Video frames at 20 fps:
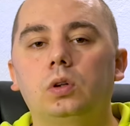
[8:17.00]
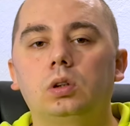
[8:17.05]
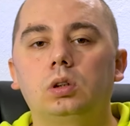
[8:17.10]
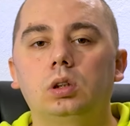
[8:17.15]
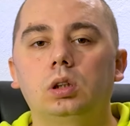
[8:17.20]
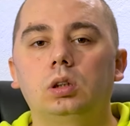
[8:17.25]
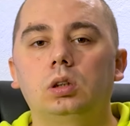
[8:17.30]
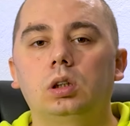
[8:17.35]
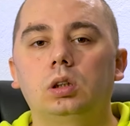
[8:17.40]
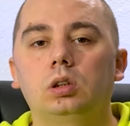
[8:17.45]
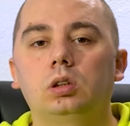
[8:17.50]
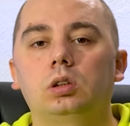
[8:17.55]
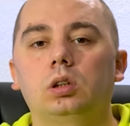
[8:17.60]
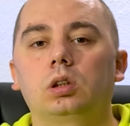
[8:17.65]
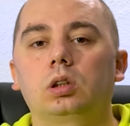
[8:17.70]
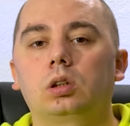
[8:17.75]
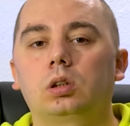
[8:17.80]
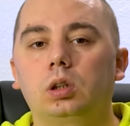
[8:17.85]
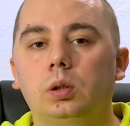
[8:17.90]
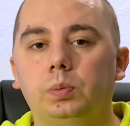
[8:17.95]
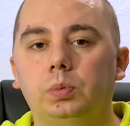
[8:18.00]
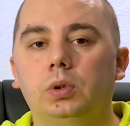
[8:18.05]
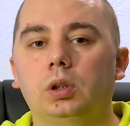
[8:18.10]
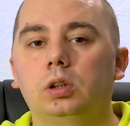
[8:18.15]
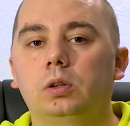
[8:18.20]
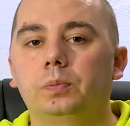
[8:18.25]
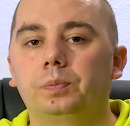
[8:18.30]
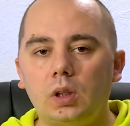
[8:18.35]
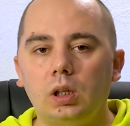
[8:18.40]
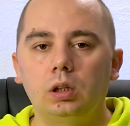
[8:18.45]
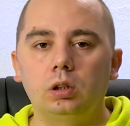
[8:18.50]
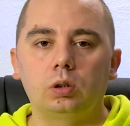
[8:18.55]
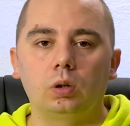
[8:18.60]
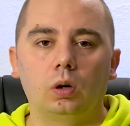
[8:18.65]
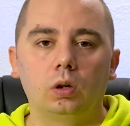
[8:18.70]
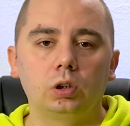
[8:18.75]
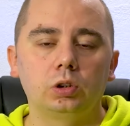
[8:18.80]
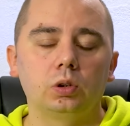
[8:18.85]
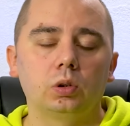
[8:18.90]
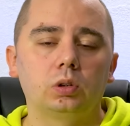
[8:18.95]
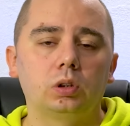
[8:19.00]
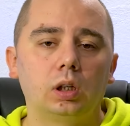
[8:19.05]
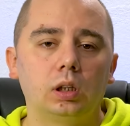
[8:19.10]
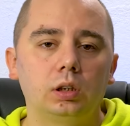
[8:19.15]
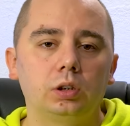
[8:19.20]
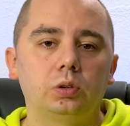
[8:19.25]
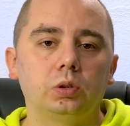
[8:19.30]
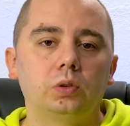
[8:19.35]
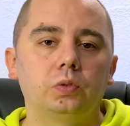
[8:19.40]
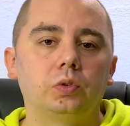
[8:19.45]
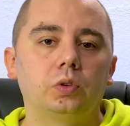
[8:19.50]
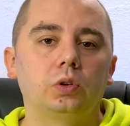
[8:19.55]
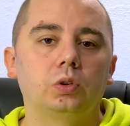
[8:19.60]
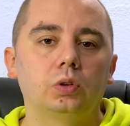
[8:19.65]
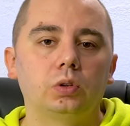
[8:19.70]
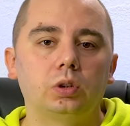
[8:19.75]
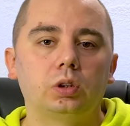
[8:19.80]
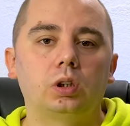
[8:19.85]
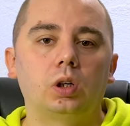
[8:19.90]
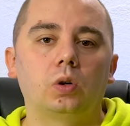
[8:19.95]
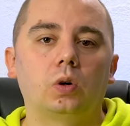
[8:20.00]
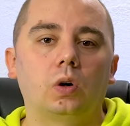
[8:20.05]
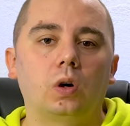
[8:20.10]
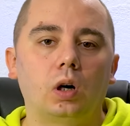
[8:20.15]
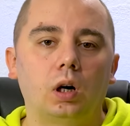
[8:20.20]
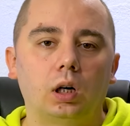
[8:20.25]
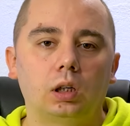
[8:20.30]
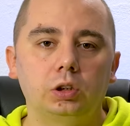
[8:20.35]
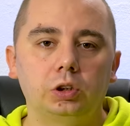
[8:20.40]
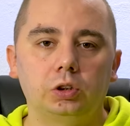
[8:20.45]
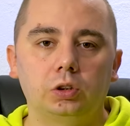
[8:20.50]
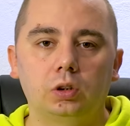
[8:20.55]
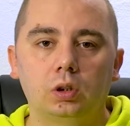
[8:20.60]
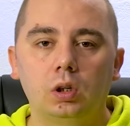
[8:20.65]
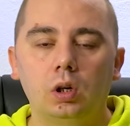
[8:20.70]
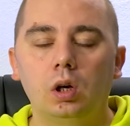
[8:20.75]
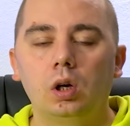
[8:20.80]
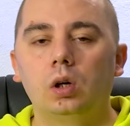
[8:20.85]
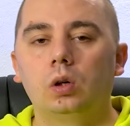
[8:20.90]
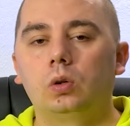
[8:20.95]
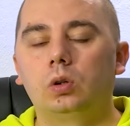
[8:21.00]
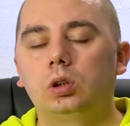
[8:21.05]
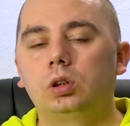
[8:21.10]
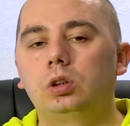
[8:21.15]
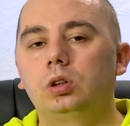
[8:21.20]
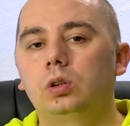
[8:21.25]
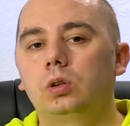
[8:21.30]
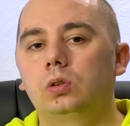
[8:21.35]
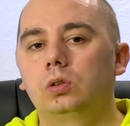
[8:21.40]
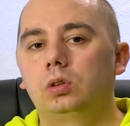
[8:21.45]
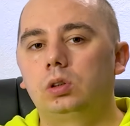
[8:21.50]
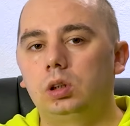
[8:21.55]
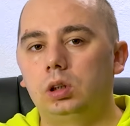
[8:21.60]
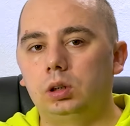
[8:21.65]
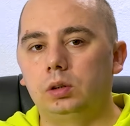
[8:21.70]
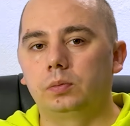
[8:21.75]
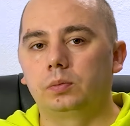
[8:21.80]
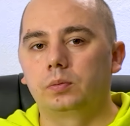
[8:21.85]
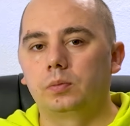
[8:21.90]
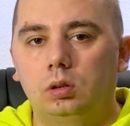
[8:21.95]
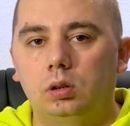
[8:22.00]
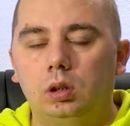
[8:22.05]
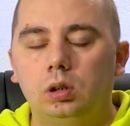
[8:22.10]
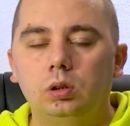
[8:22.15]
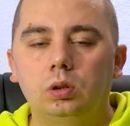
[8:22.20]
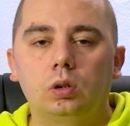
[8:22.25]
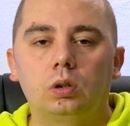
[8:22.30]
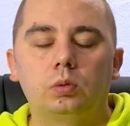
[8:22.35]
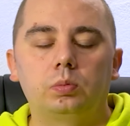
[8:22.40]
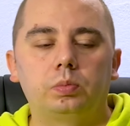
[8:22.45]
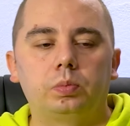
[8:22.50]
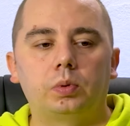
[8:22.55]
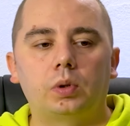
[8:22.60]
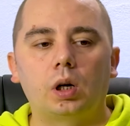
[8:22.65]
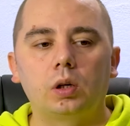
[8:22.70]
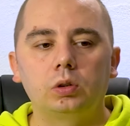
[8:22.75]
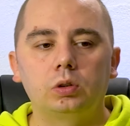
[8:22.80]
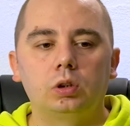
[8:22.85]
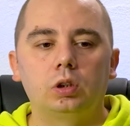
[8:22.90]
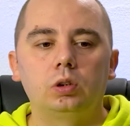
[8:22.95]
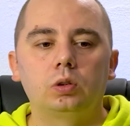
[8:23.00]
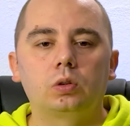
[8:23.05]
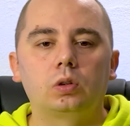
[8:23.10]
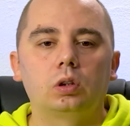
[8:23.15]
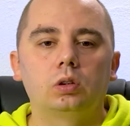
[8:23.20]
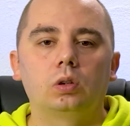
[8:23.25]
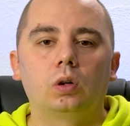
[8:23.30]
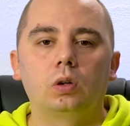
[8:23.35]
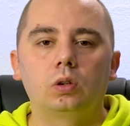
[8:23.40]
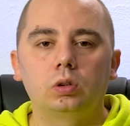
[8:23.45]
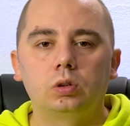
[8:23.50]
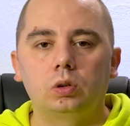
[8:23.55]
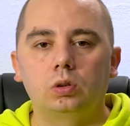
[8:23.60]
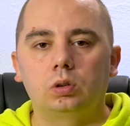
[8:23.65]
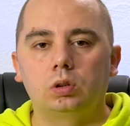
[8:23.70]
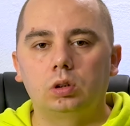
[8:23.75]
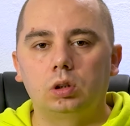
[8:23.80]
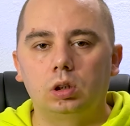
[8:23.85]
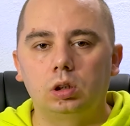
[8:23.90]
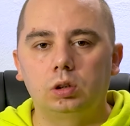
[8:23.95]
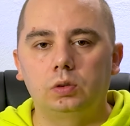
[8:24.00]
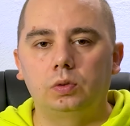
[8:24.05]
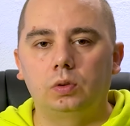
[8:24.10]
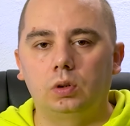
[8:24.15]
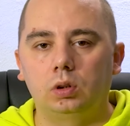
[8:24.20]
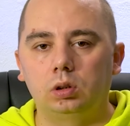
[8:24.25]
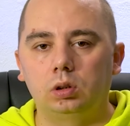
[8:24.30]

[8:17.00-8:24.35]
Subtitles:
DNS is encrypted. It also tells you if you use DOH or DOT. In your browser, you can also search for